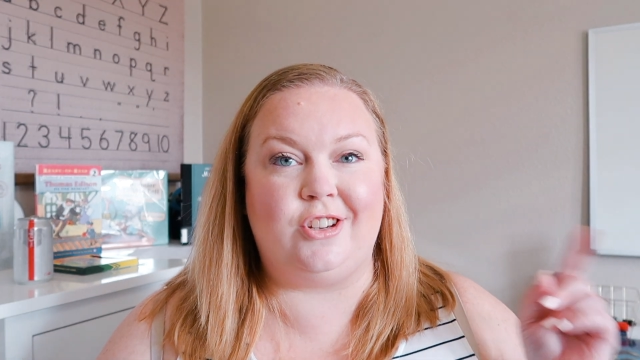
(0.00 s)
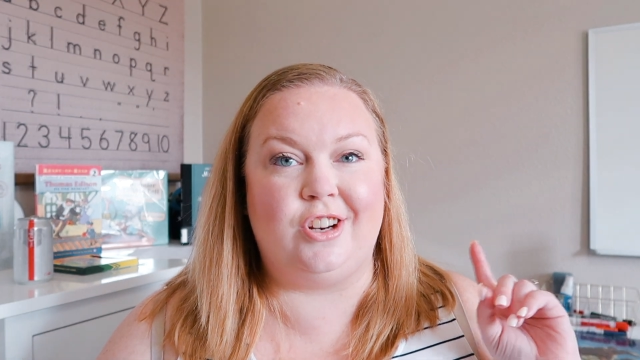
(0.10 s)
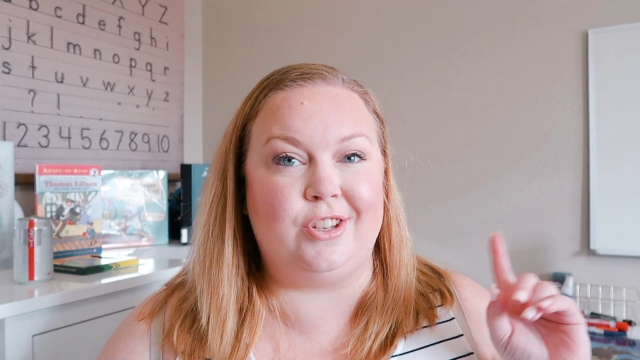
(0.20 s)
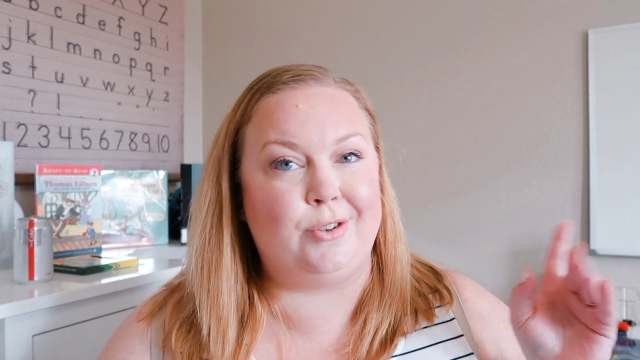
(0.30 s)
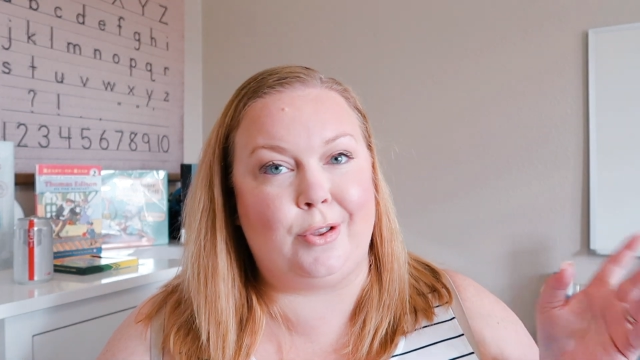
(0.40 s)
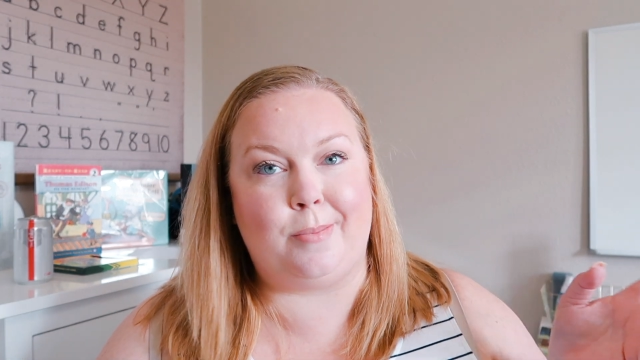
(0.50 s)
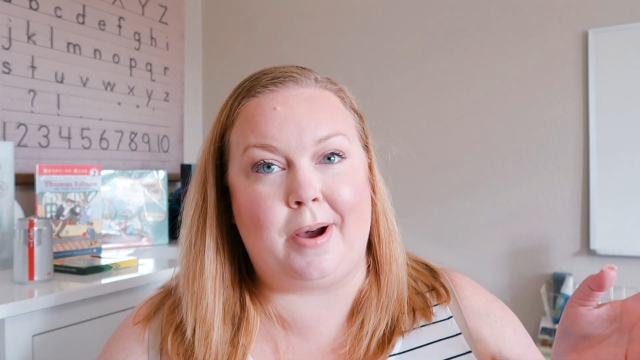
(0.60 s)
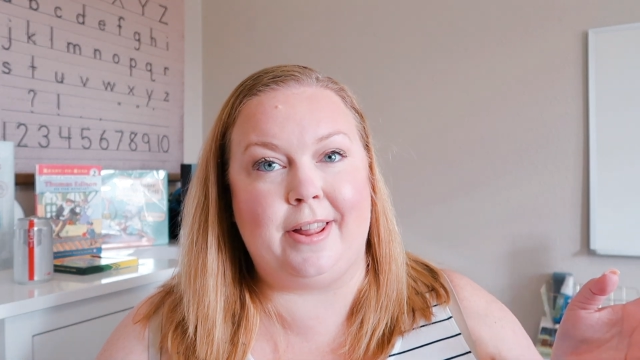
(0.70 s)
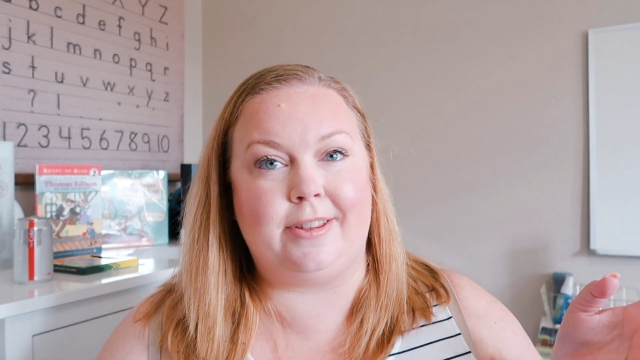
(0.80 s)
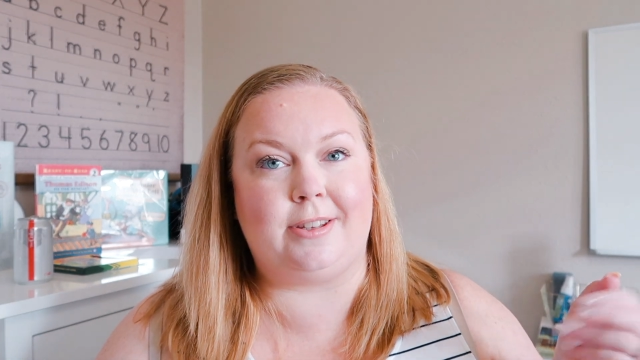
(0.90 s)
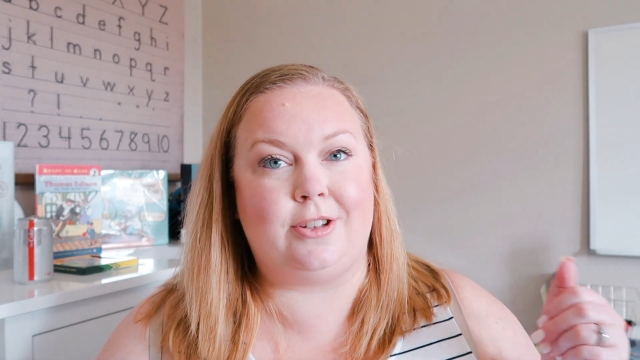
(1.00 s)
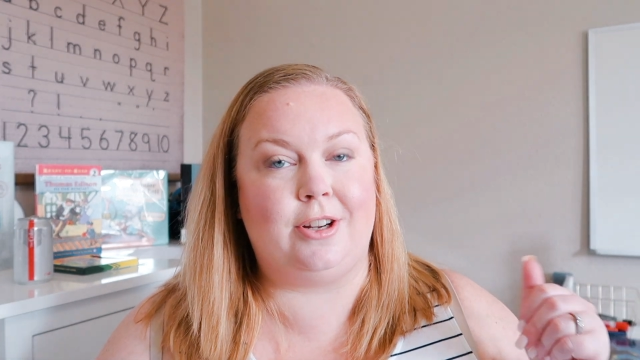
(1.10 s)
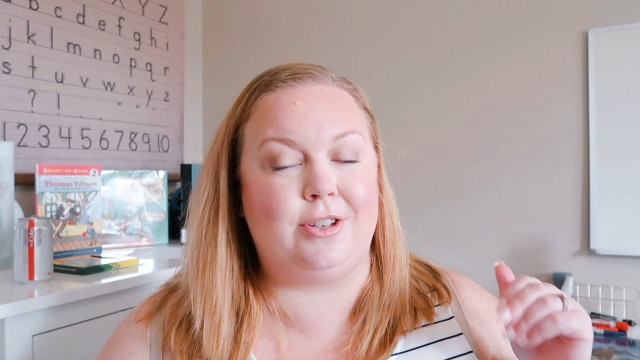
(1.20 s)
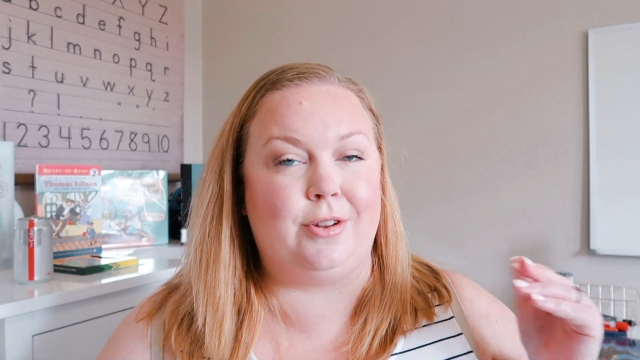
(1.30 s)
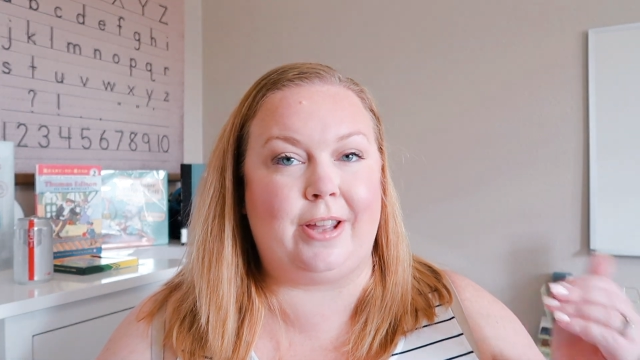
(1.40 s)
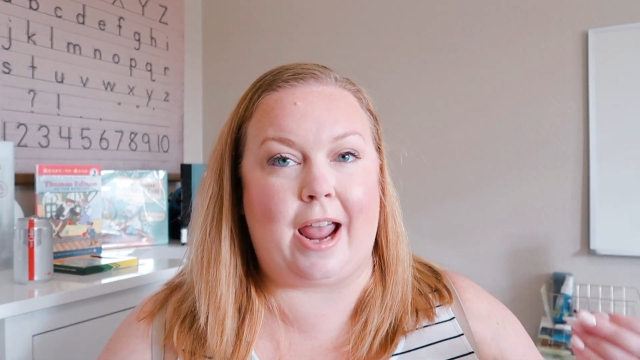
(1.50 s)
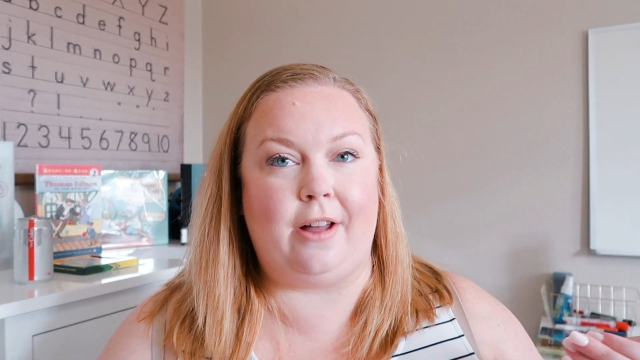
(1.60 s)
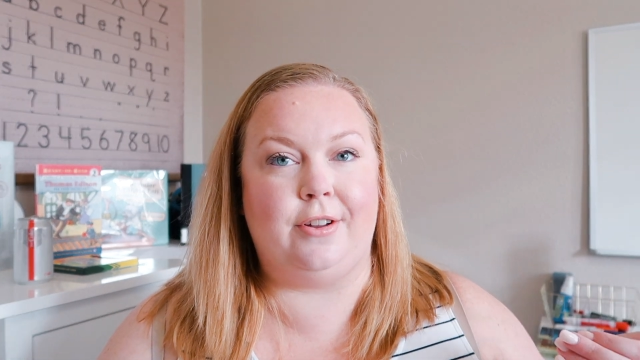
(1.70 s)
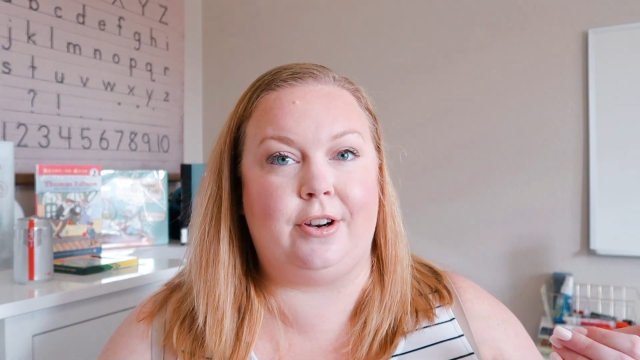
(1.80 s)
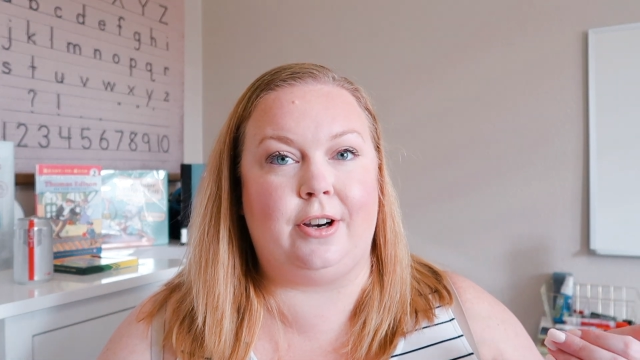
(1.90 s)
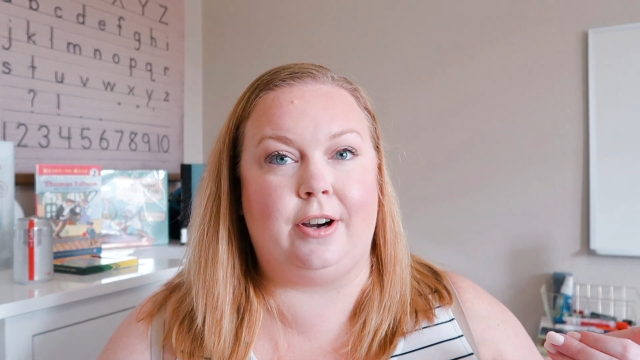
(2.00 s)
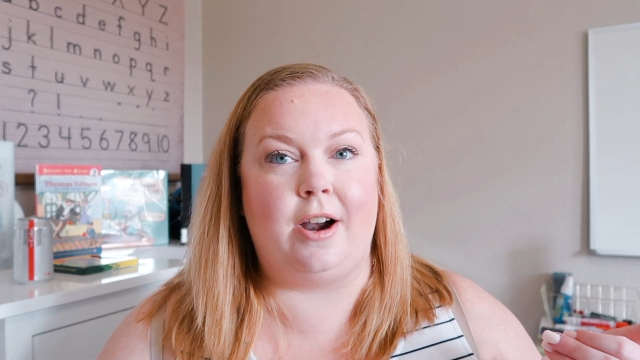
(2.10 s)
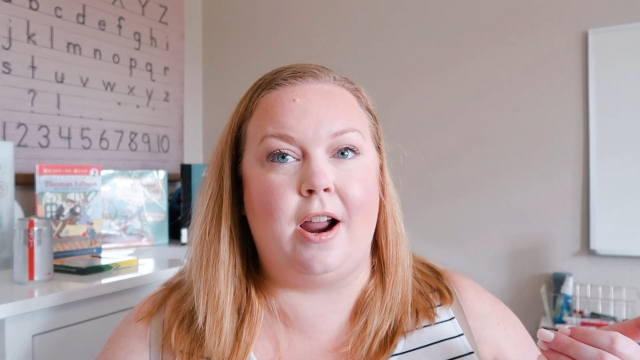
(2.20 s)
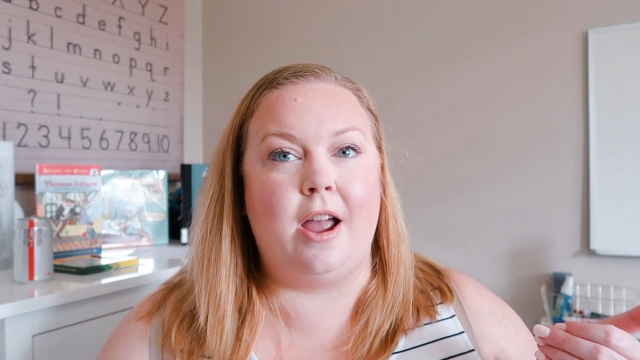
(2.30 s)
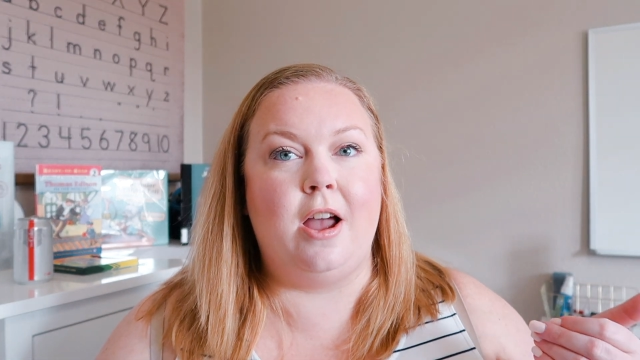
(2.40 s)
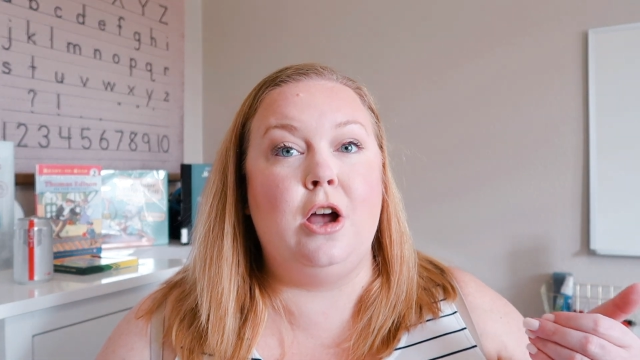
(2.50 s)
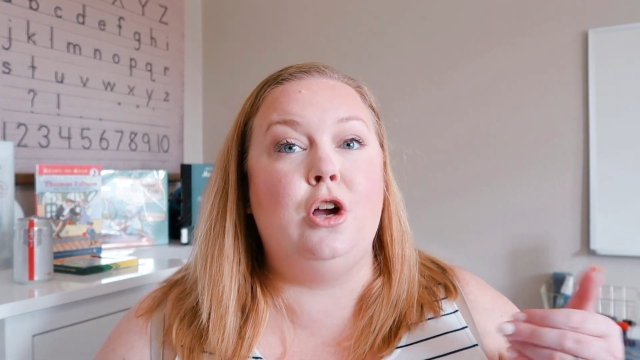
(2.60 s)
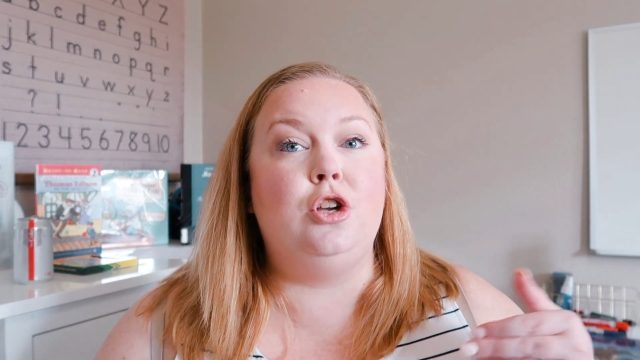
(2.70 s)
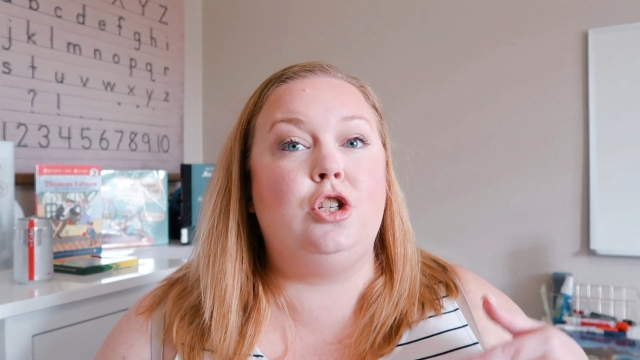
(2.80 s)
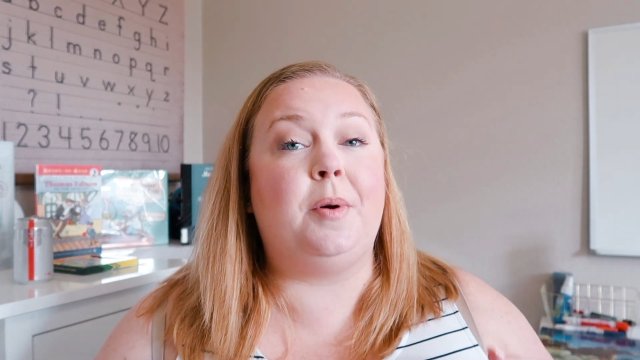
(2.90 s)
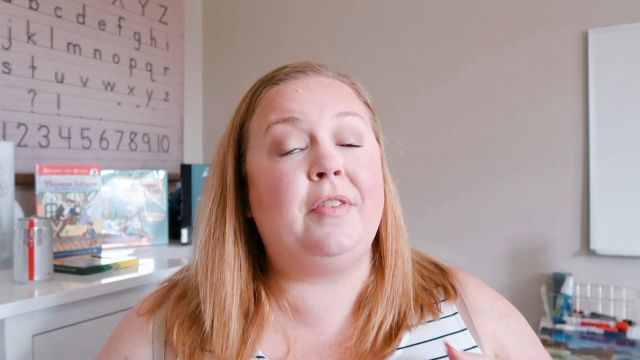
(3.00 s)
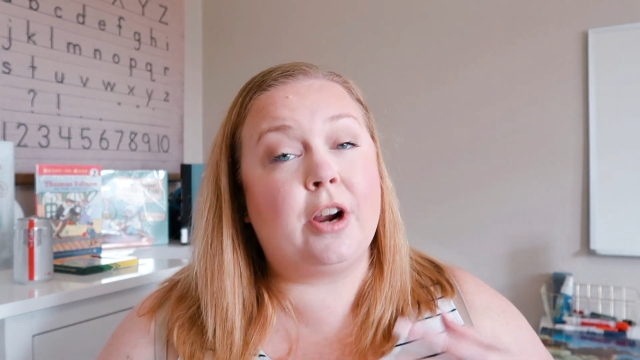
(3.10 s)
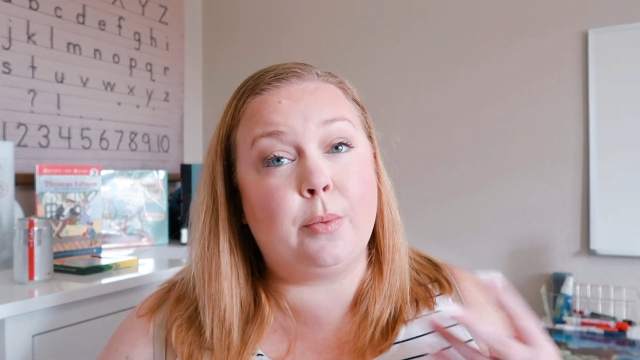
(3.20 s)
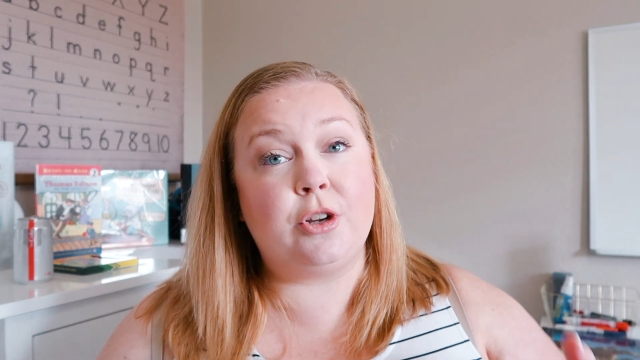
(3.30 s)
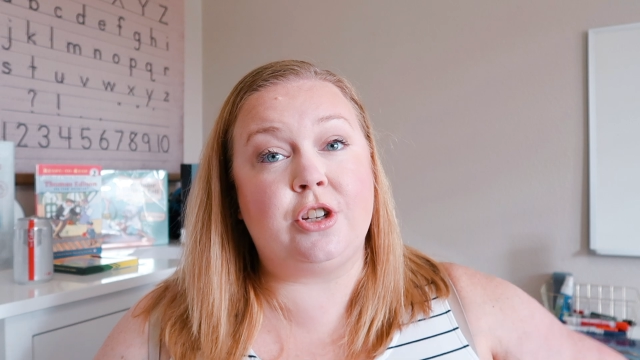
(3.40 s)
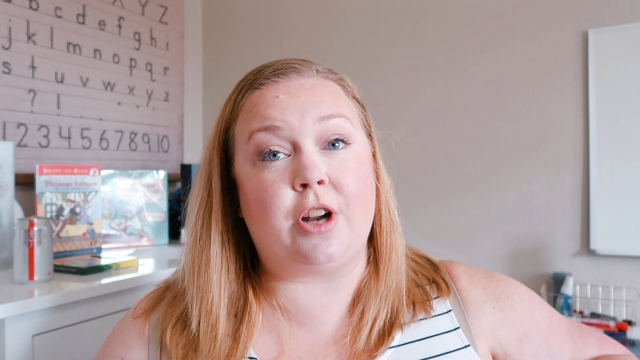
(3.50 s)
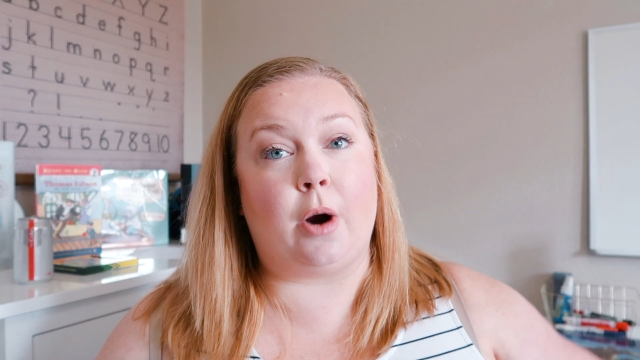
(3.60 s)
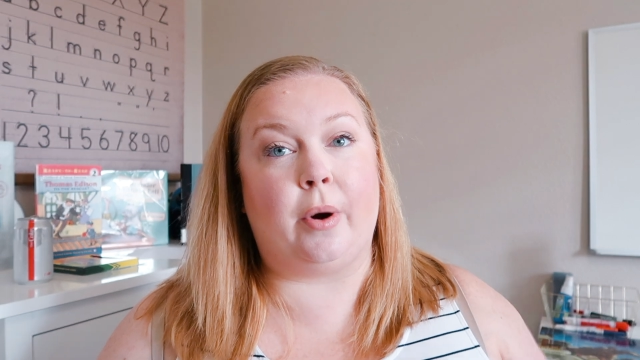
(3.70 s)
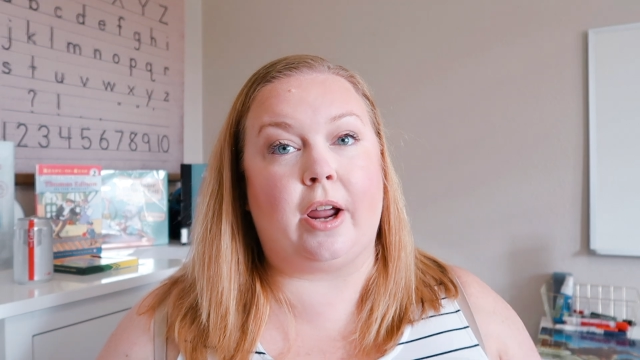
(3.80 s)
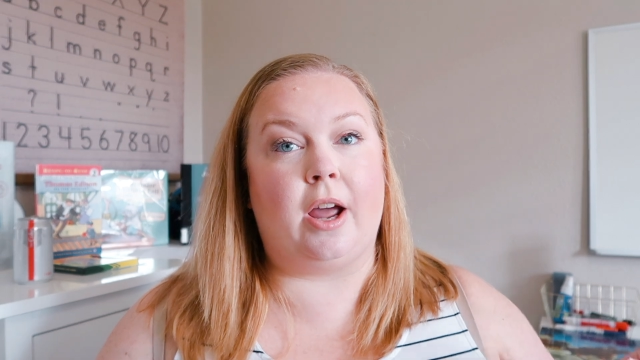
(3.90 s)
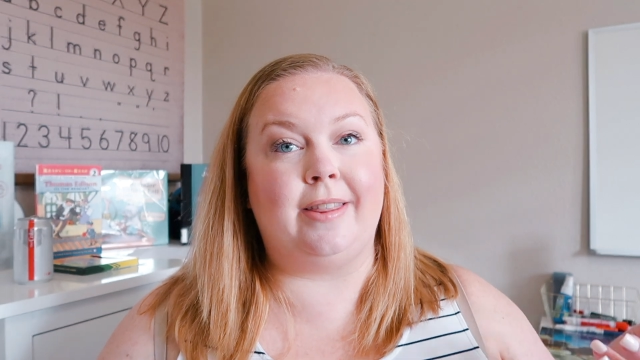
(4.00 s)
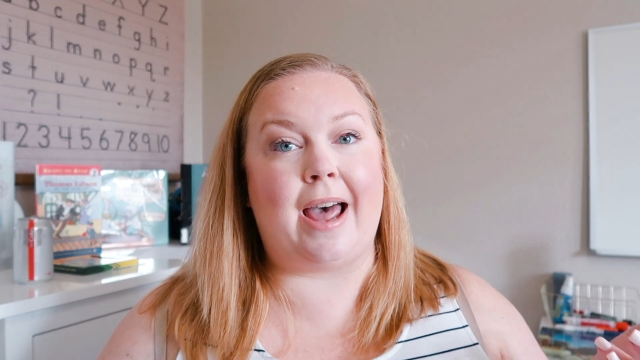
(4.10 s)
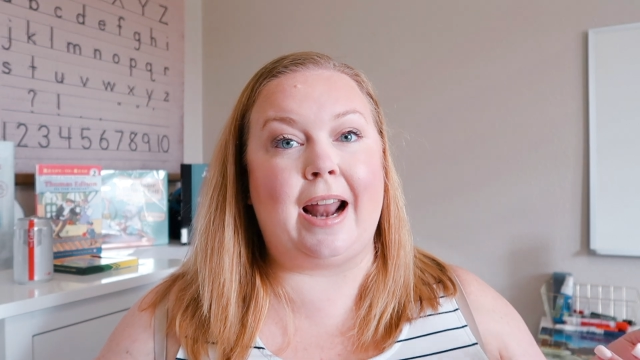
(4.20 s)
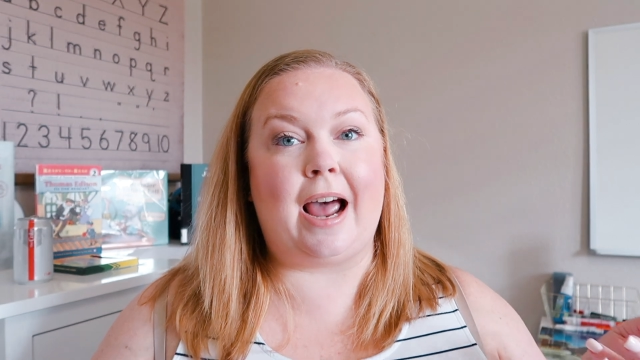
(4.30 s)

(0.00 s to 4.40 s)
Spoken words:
She doesn't know the months. She doesn't know the calendar. So we figured we should start working on that.